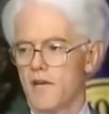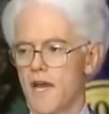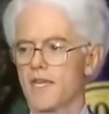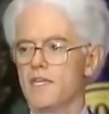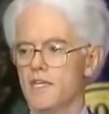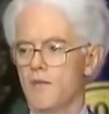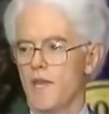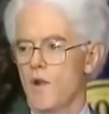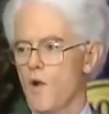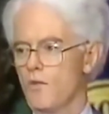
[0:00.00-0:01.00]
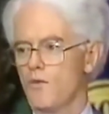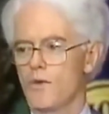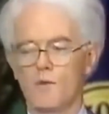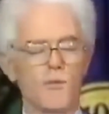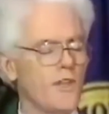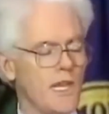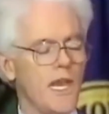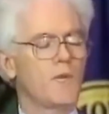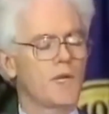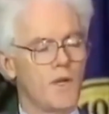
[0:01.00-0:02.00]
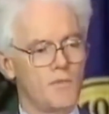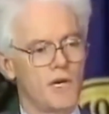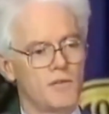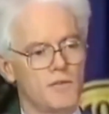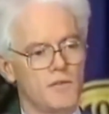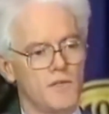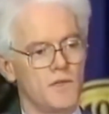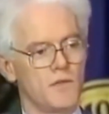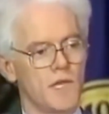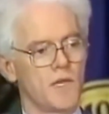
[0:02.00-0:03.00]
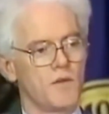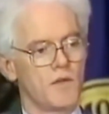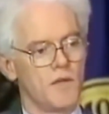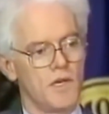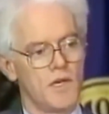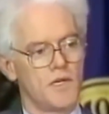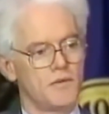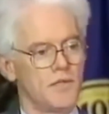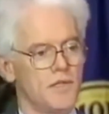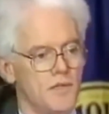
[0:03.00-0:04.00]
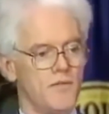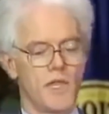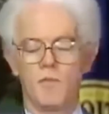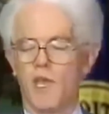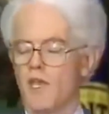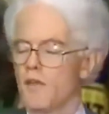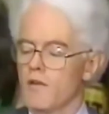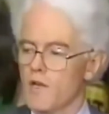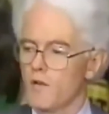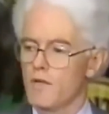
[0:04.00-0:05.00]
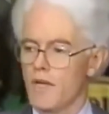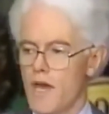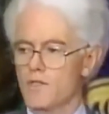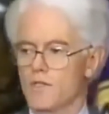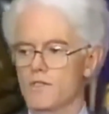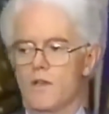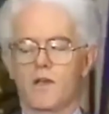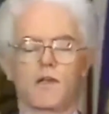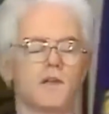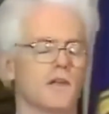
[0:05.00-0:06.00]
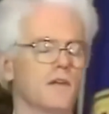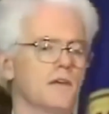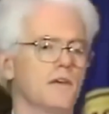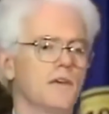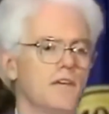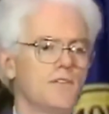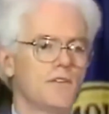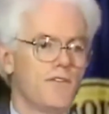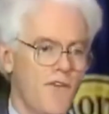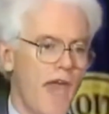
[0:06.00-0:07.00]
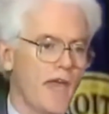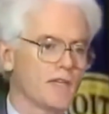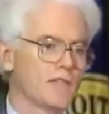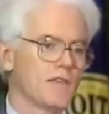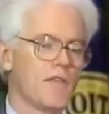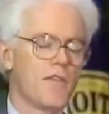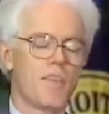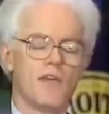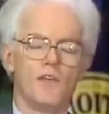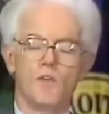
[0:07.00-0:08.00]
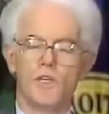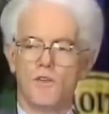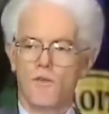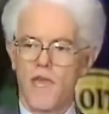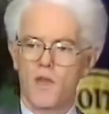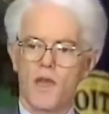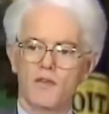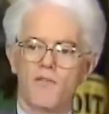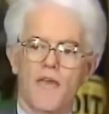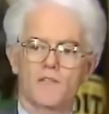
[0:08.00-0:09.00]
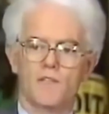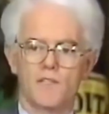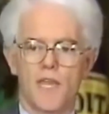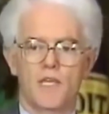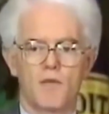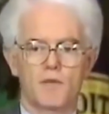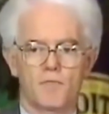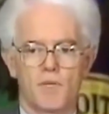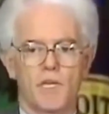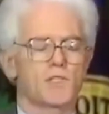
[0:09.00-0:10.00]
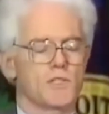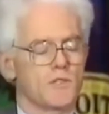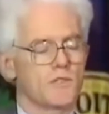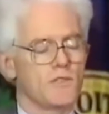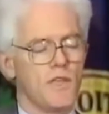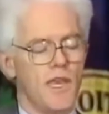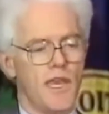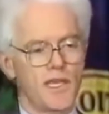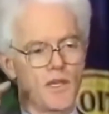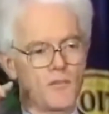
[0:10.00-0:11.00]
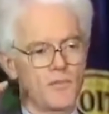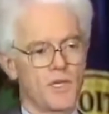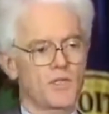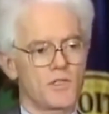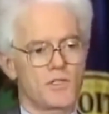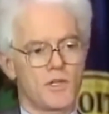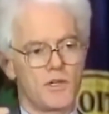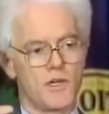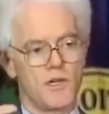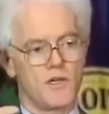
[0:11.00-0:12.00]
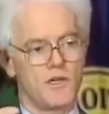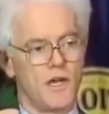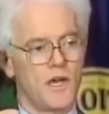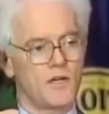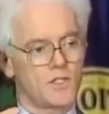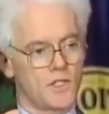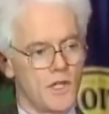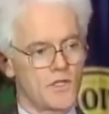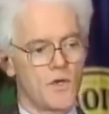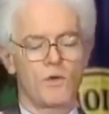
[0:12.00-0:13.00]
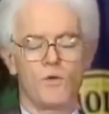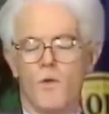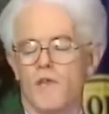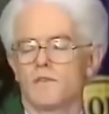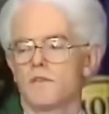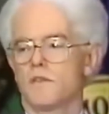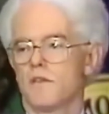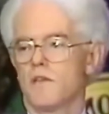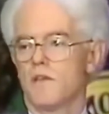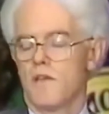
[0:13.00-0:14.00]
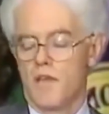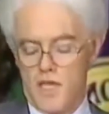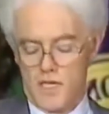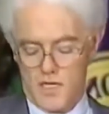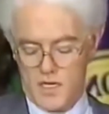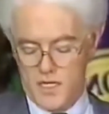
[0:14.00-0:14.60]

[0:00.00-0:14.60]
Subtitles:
I can deal with that. Home affordability, I want to know about when I own Fannie Mae or I own a housing stock. These are facts. They're economic facts and there's economic predictions. And economic predictions are a total waste. And